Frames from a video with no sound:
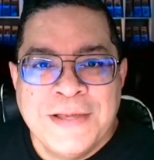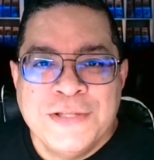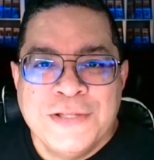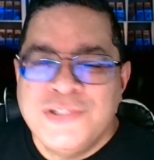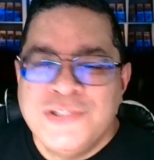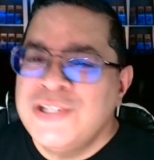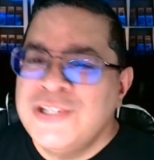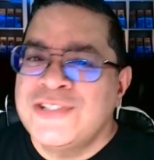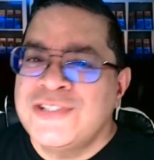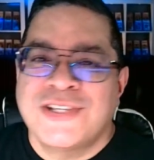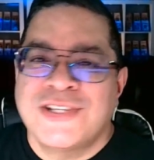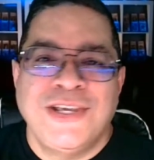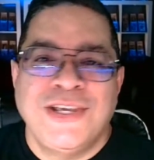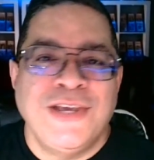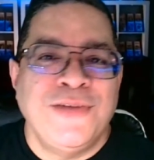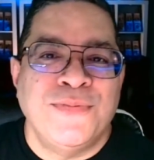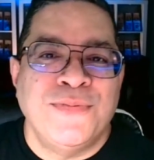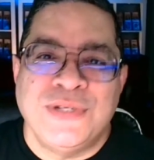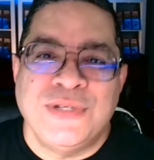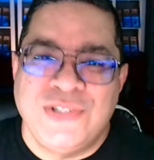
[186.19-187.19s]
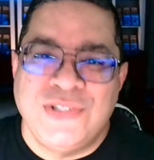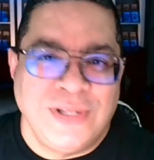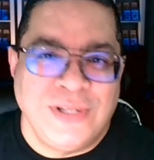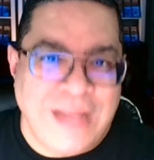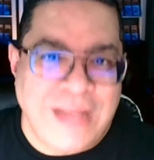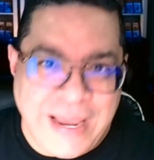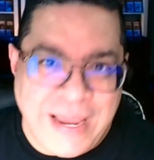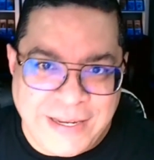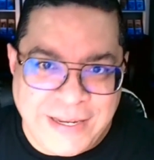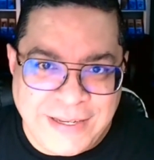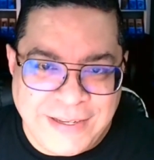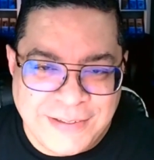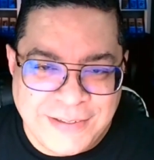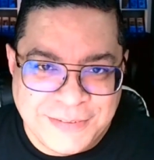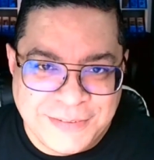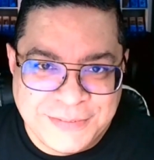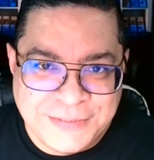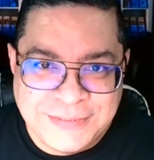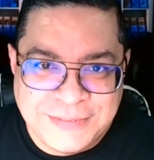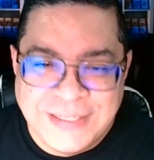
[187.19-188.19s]
Just get what you like
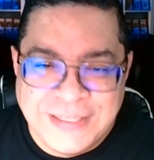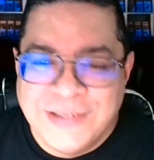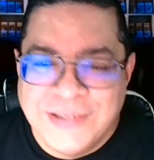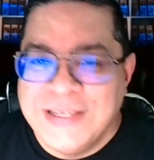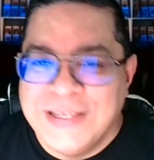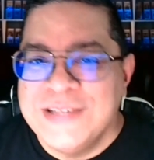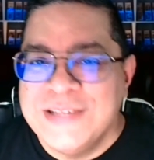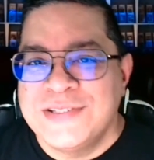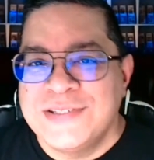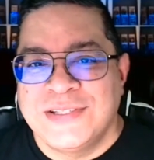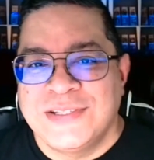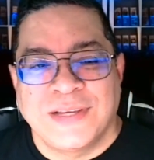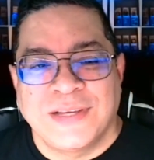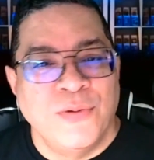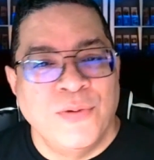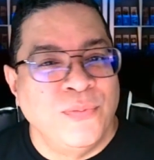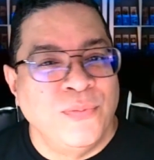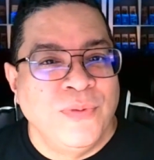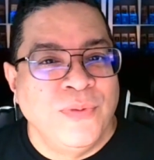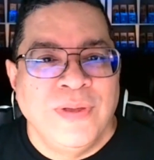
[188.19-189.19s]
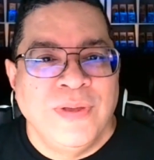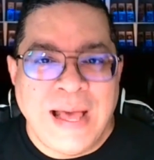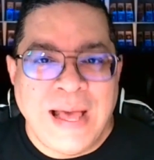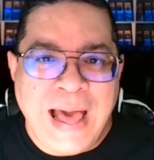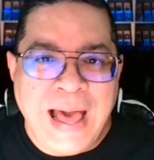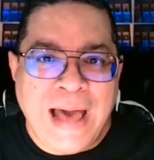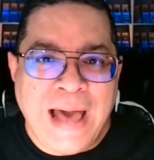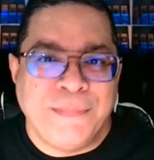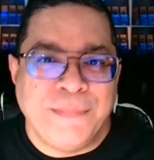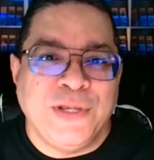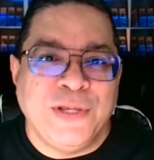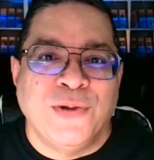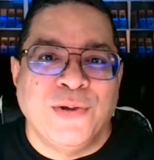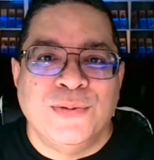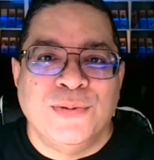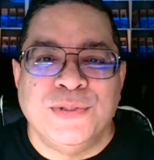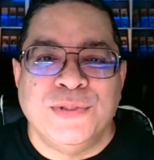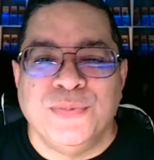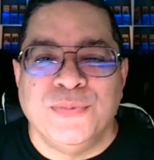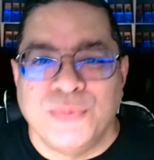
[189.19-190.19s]
is the hobby
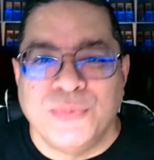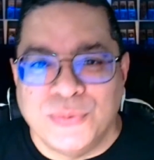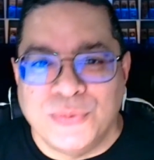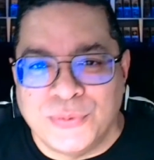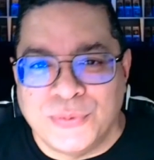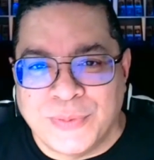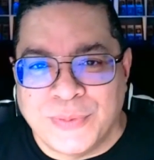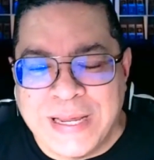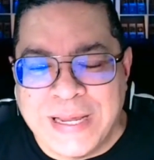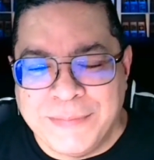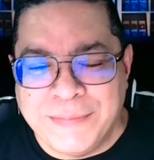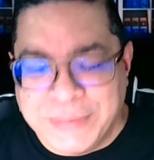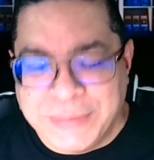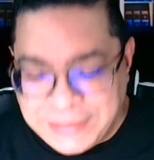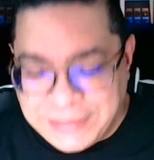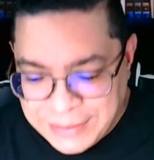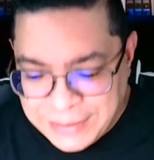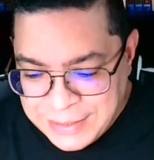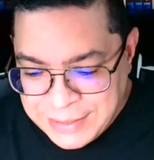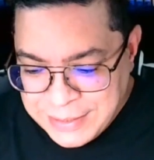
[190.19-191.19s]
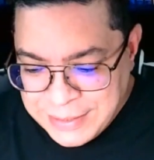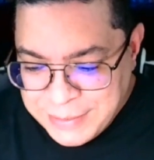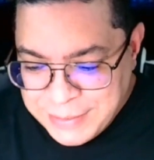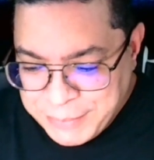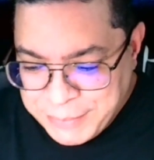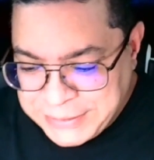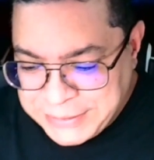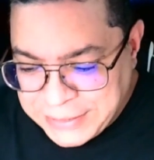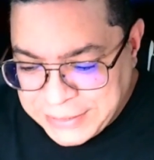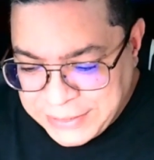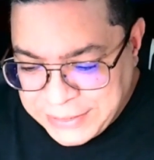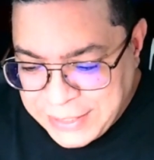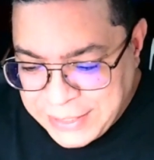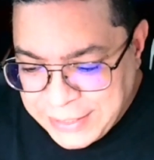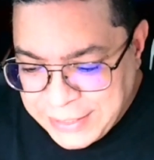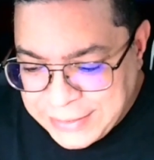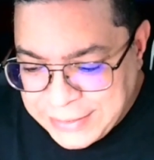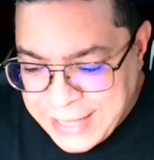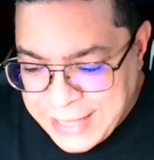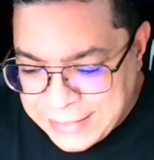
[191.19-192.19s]
golden rule, right? But the
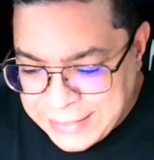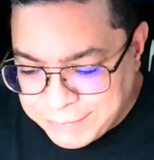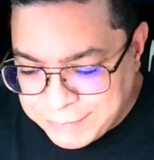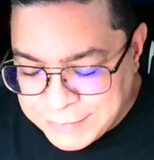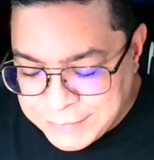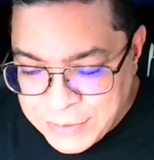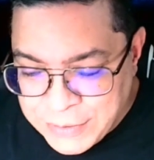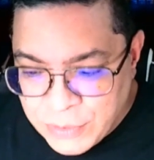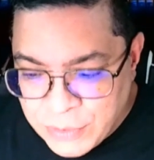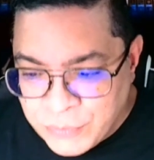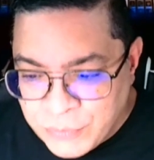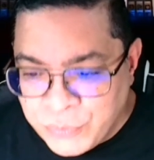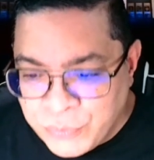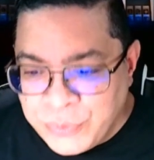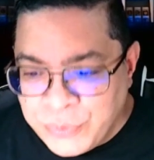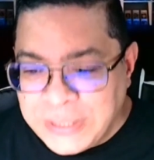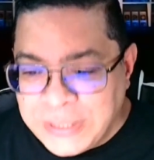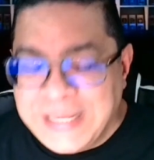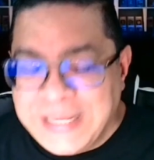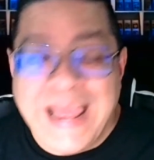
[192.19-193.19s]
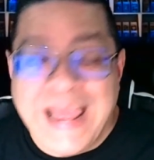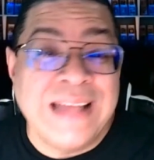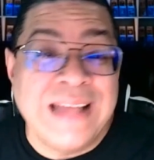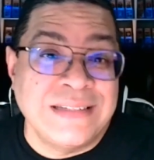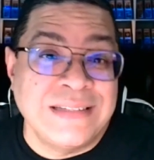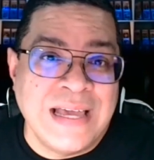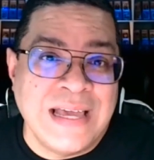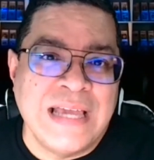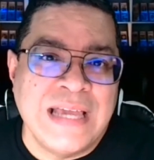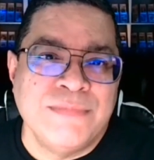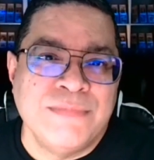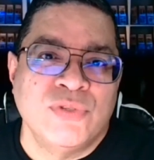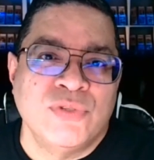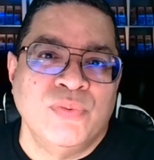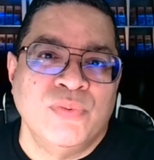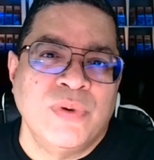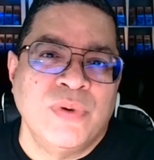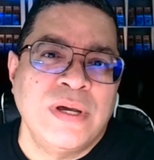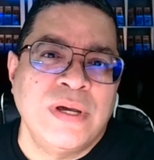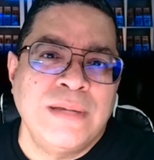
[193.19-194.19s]
thing that really at times
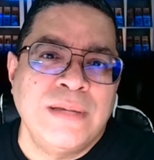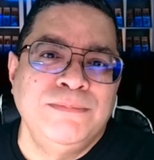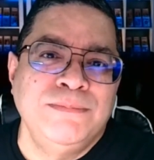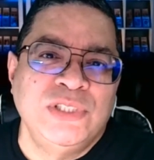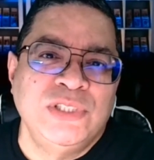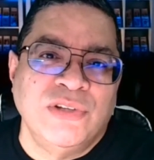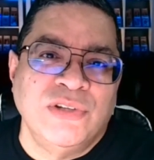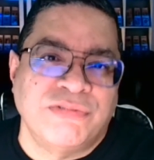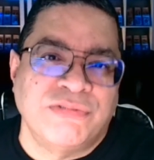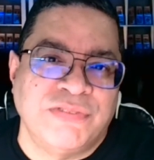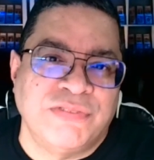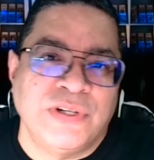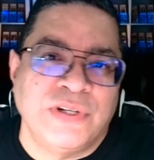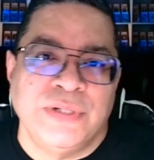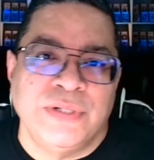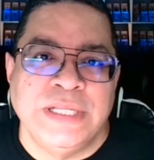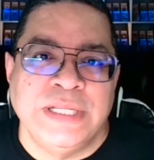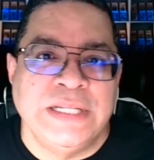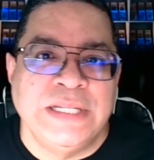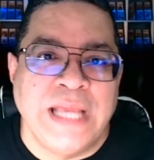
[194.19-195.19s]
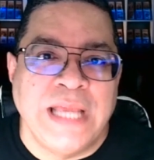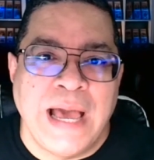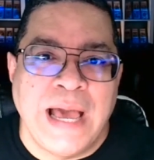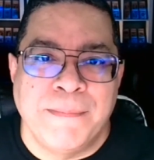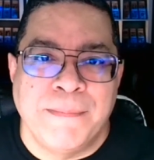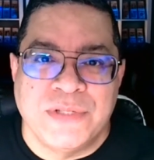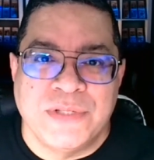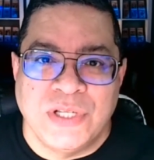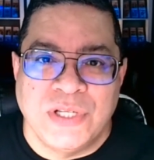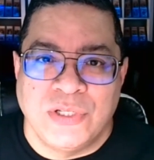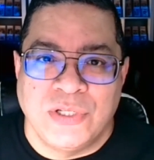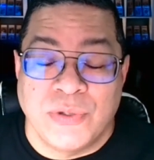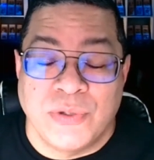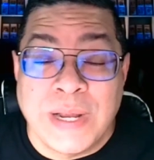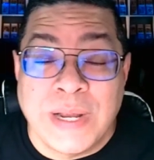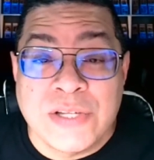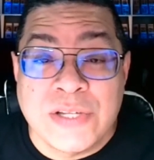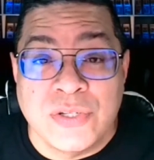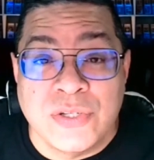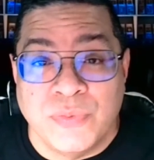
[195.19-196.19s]
rubs the fur in the opposite
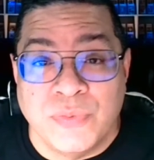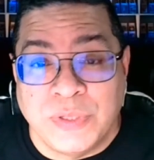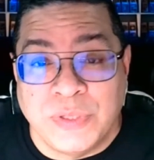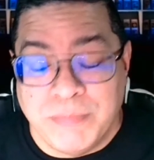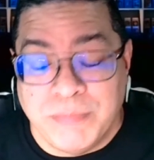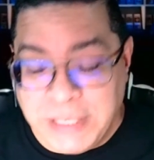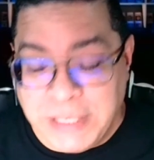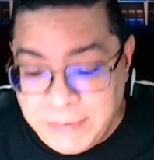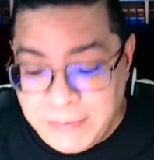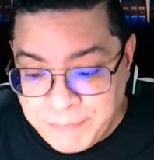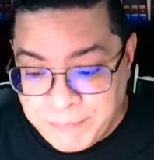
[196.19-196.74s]
direction with me